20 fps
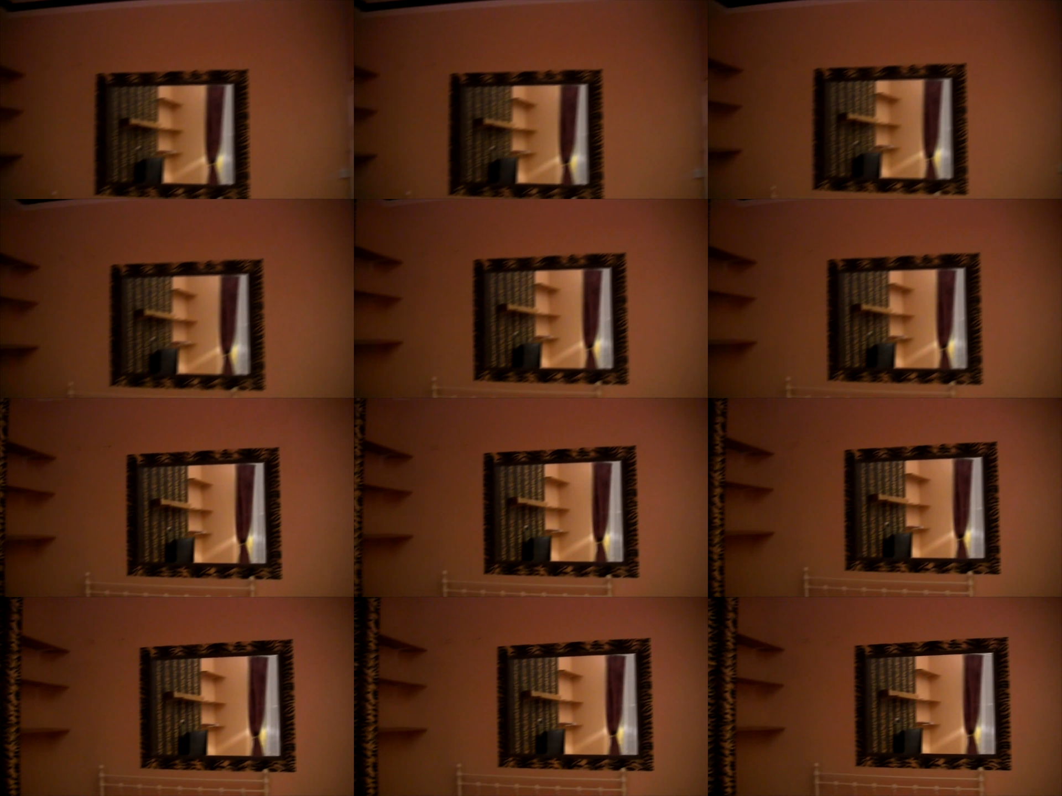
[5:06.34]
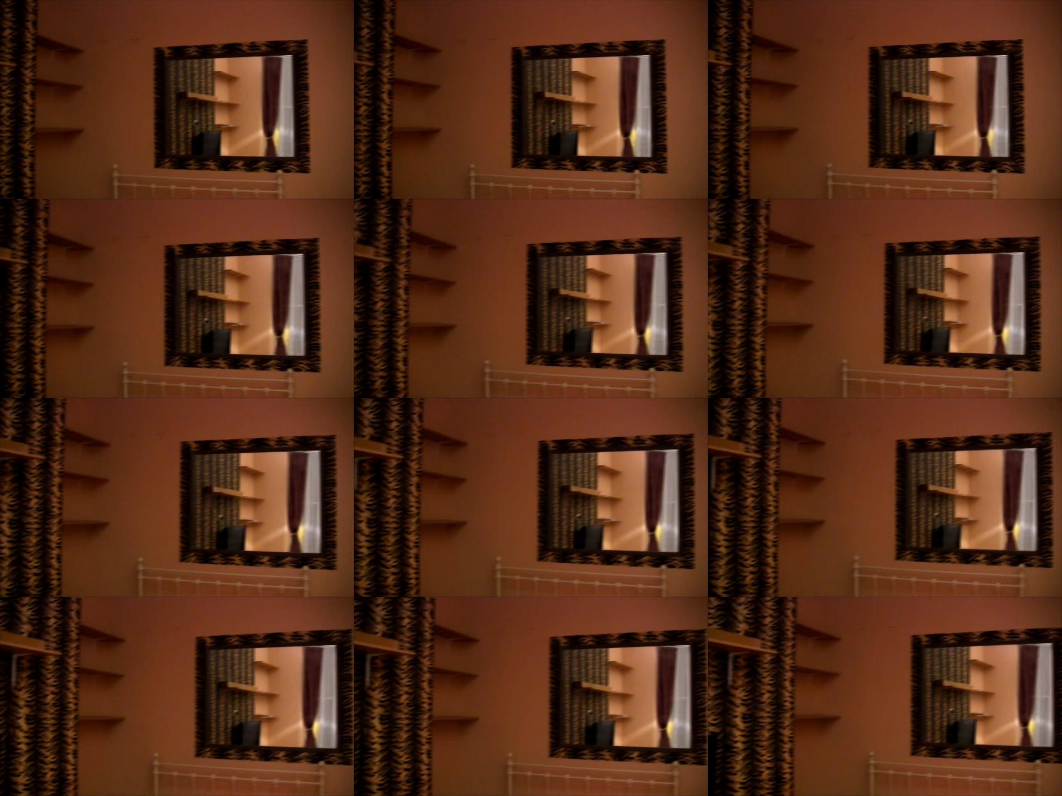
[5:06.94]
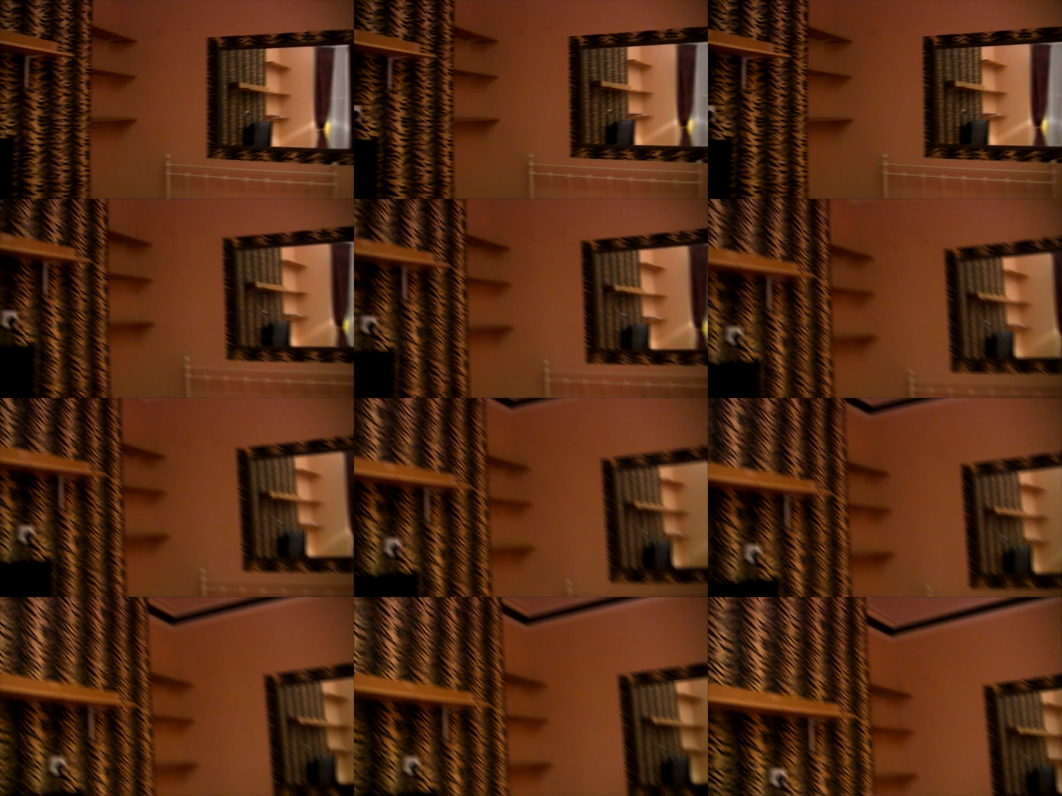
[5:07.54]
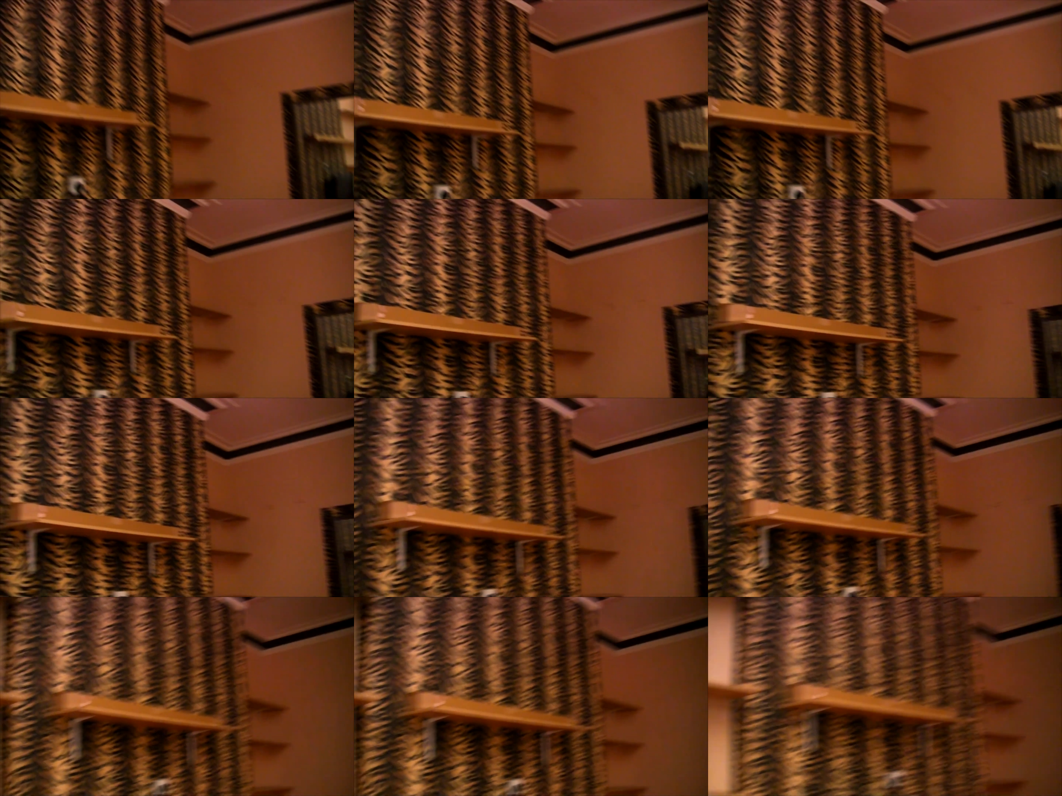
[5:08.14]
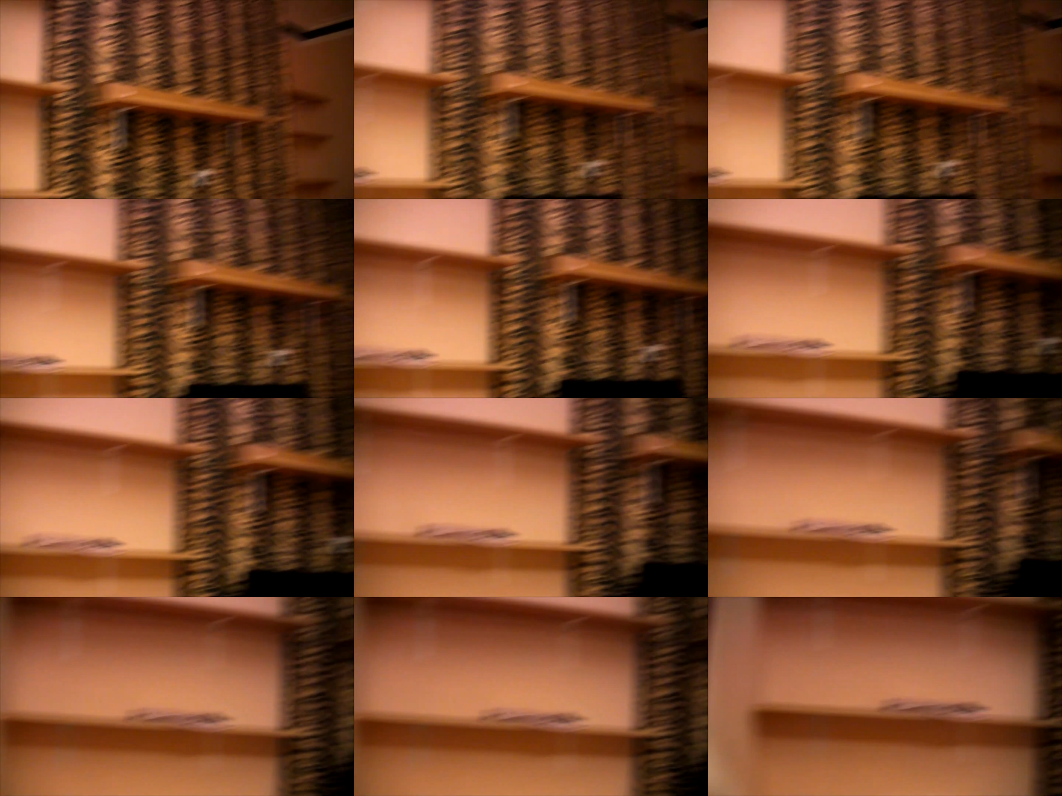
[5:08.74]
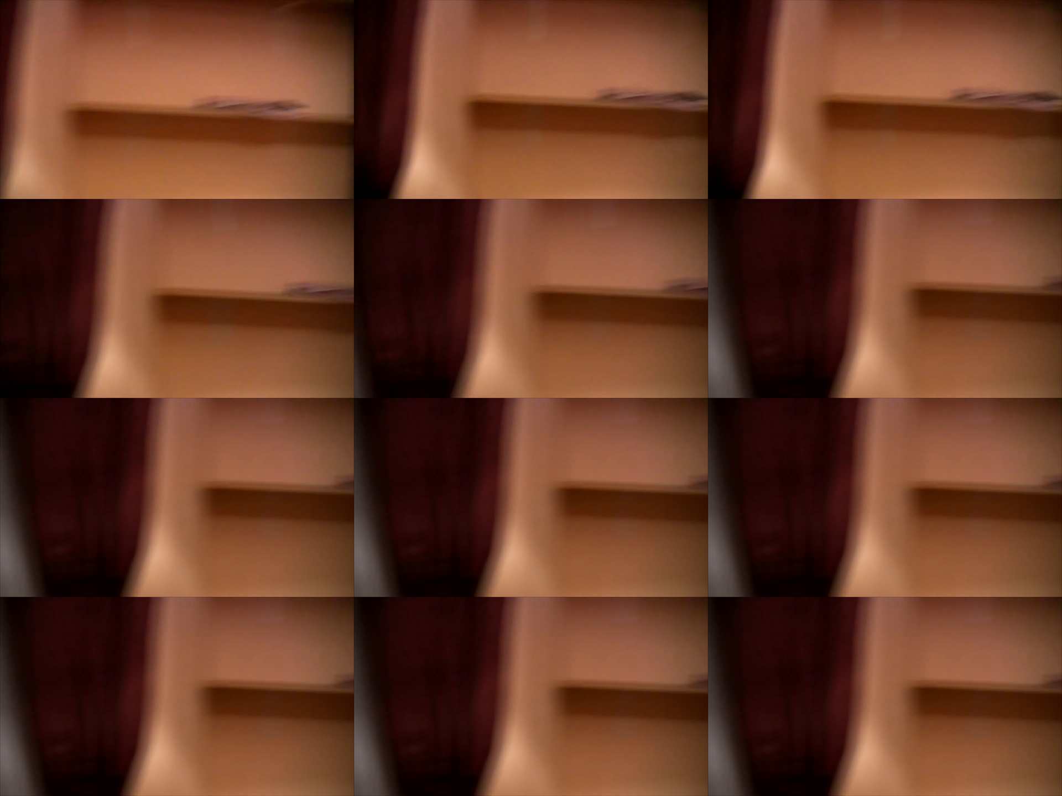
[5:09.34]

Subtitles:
No face is visible, so there are no lips to read.